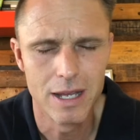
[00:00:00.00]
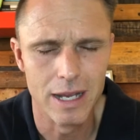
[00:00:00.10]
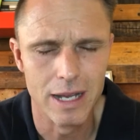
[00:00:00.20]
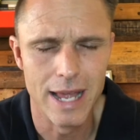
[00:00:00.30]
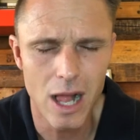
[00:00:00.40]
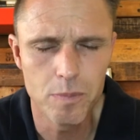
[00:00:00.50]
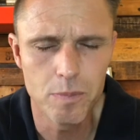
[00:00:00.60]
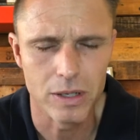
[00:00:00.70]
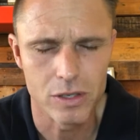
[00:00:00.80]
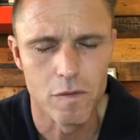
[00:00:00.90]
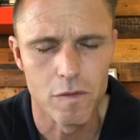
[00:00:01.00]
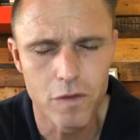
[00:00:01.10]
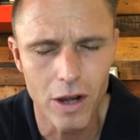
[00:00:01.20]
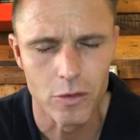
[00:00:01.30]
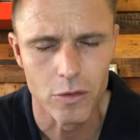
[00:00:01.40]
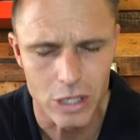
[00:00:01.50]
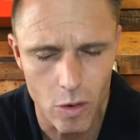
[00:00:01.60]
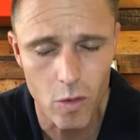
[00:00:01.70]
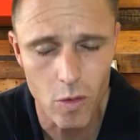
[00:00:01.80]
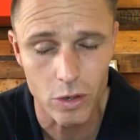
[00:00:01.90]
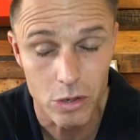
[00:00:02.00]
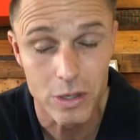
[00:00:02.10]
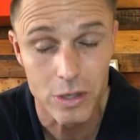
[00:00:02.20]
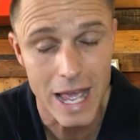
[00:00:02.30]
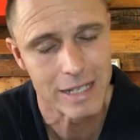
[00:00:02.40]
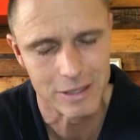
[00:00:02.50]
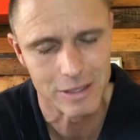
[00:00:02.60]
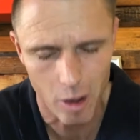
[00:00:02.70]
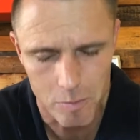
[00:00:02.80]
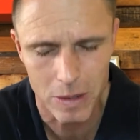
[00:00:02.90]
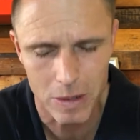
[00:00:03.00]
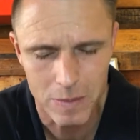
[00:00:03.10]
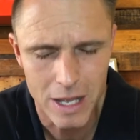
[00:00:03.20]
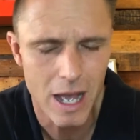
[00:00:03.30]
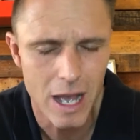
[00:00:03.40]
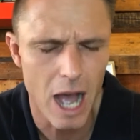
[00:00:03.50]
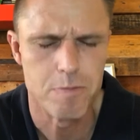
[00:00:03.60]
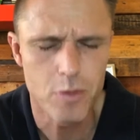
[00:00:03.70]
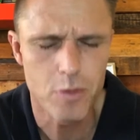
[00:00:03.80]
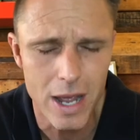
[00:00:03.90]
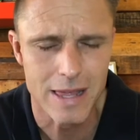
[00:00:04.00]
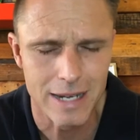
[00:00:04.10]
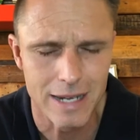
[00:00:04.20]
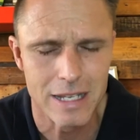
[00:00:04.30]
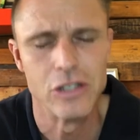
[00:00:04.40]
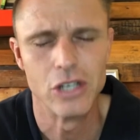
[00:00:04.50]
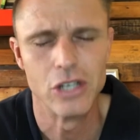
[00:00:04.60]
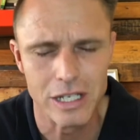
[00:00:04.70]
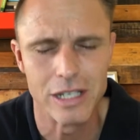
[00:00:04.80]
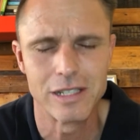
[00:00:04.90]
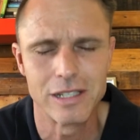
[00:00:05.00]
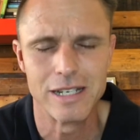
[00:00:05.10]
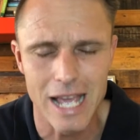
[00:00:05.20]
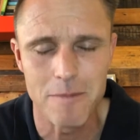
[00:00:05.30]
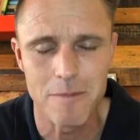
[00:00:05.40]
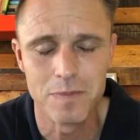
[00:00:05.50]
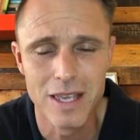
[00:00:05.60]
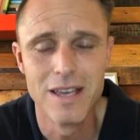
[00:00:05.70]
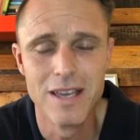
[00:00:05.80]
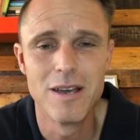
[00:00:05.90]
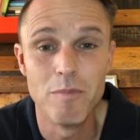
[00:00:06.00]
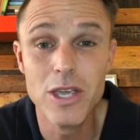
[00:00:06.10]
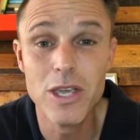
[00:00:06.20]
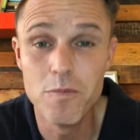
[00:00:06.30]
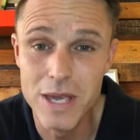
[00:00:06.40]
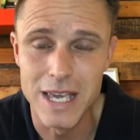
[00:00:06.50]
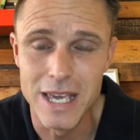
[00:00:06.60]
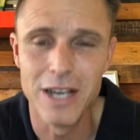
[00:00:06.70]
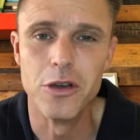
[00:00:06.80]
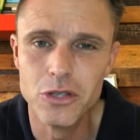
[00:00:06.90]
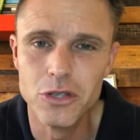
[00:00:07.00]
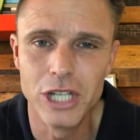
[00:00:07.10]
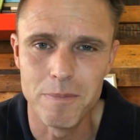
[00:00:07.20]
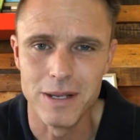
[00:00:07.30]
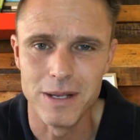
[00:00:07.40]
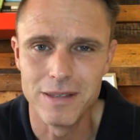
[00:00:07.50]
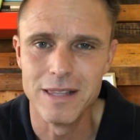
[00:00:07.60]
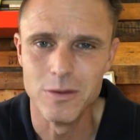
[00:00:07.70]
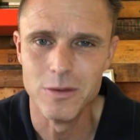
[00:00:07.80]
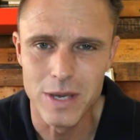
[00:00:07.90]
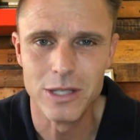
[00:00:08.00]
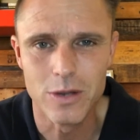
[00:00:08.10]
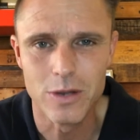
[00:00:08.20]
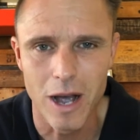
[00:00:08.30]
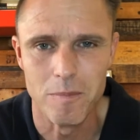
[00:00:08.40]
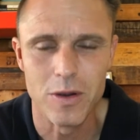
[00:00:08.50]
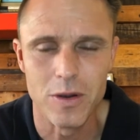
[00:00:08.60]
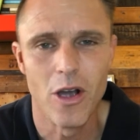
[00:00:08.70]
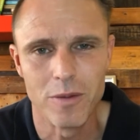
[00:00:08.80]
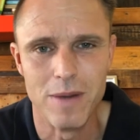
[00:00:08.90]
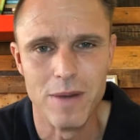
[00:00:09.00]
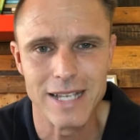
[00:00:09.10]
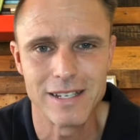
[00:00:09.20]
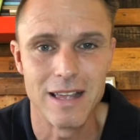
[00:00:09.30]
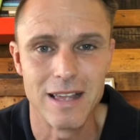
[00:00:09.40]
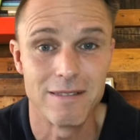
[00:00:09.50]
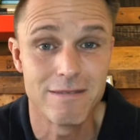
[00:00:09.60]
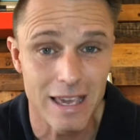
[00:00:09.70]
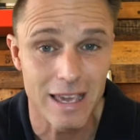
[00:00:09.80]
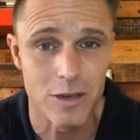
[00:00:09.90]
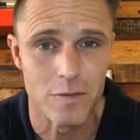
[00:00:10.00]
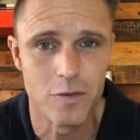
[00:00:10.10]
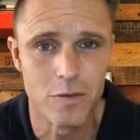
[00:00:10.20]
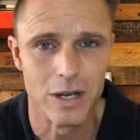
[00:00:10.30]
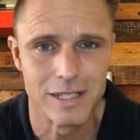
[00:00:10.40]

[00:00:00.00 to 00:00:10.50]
and help us to follow your good example. I pray that in Jesus' name. May you be a good shepherd in the week to come. God bless, and thank you for